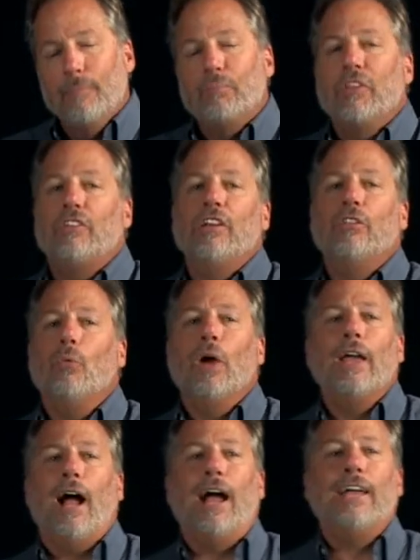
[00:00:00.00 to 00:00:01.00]
You see, the
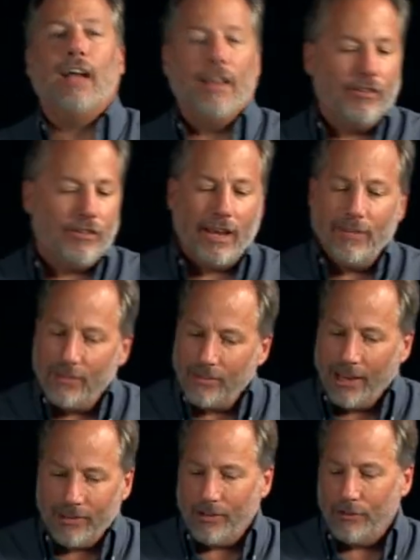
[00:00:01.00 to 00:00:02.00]
way I kind of say it, and the
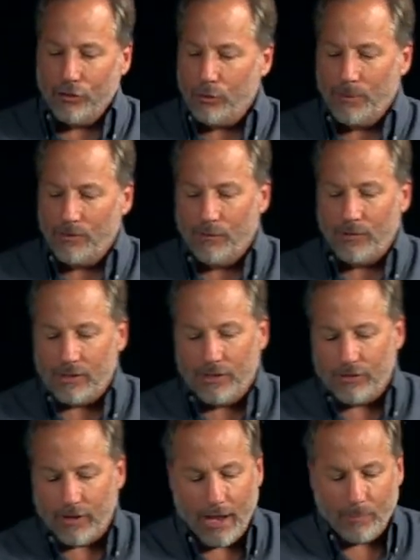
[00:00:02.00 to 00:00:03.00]
text doesn't specifically
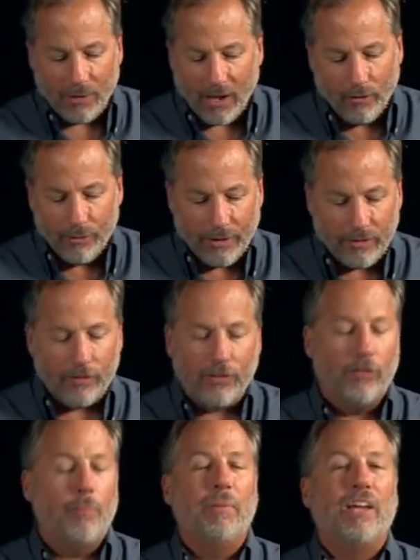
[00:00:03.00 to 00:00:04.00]
say it, but I don't think this
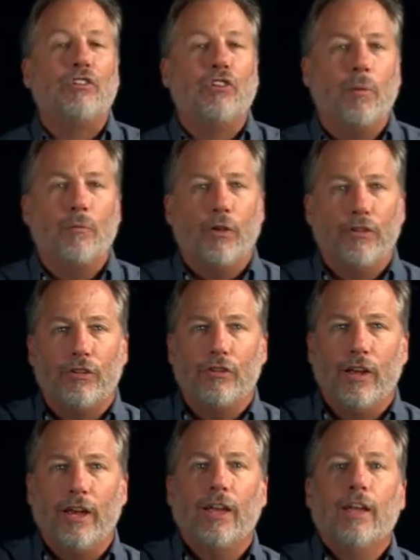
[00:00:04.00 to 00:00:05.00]
is a big jump for us to
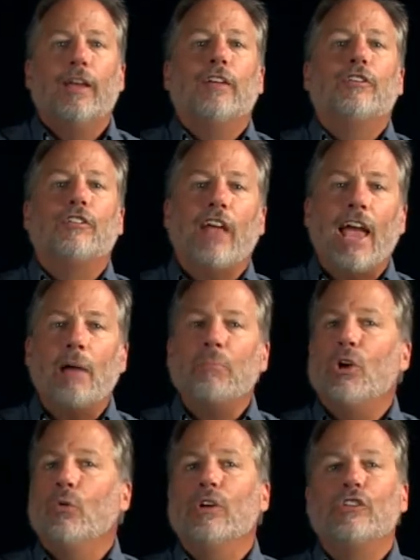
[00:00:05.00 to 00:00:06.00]
say,
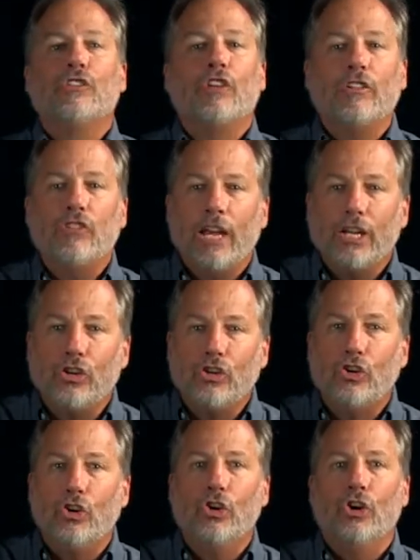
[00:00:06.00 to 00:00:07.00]
Samuel was such a
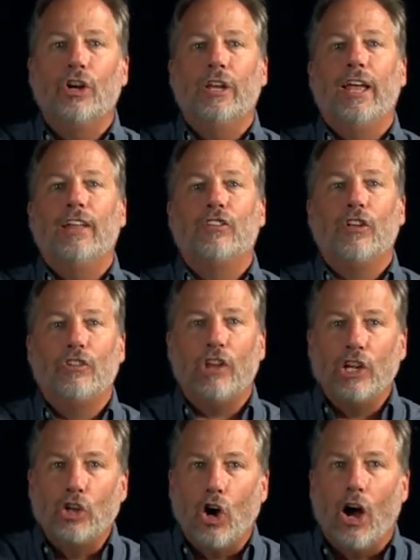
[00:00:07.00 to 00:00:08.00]
good and such a
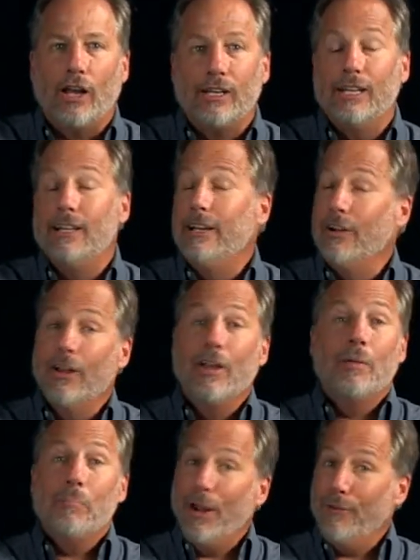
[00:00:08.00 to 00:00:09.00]
godly leader.
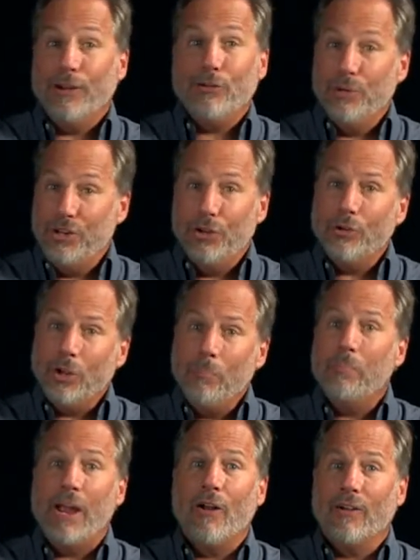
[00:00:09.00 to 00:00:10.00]
Matter of fact, when you
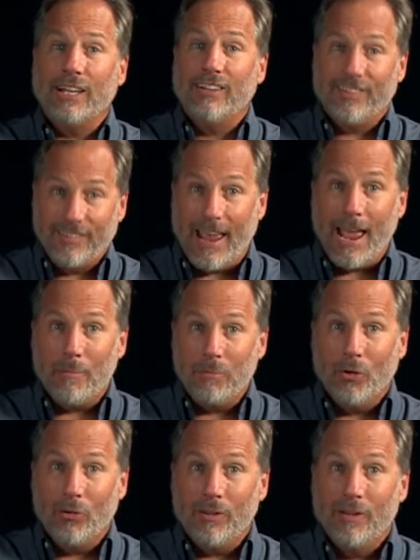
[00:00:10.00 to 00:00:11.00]
compare
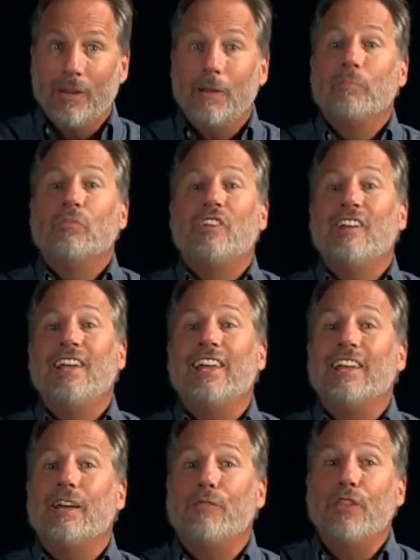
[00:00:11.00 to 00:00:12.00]
Samuel to
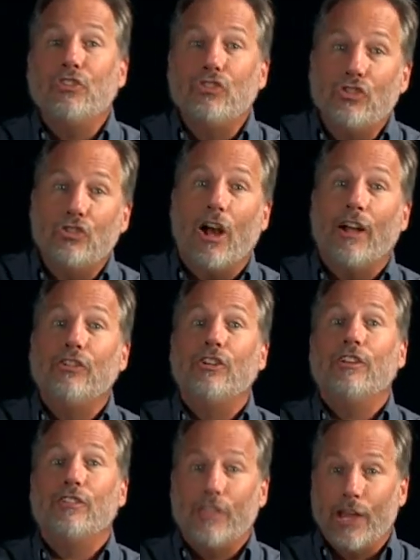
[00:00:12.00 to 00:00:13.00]
any of the
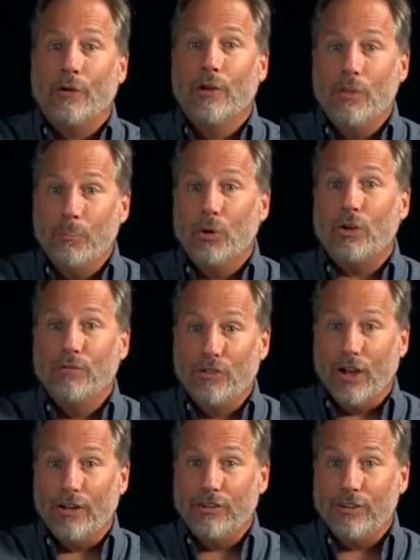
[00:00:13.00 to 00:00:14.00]
judges that are in the book of
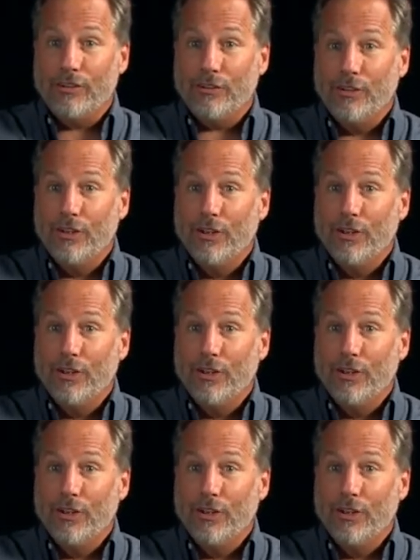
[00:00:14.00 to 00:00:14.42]
Judges,